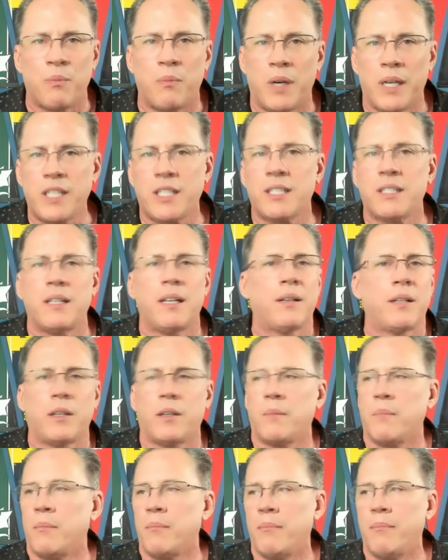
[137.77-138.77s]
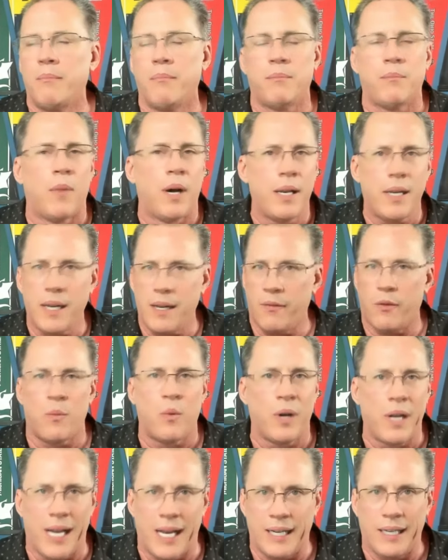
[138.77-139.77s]
Many of them
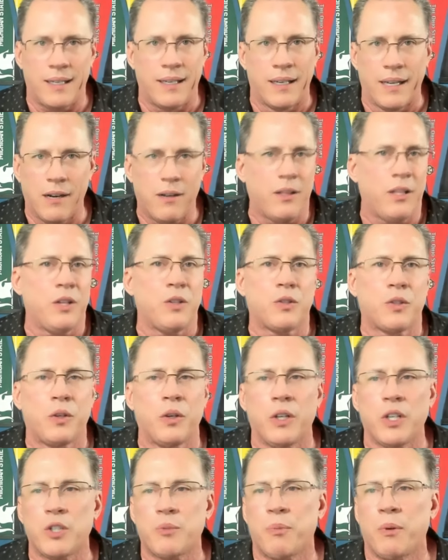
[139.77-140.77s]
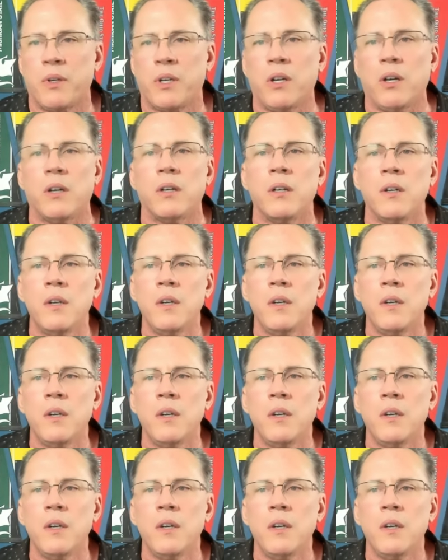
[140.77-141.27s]
were not nearly as good as Purdue.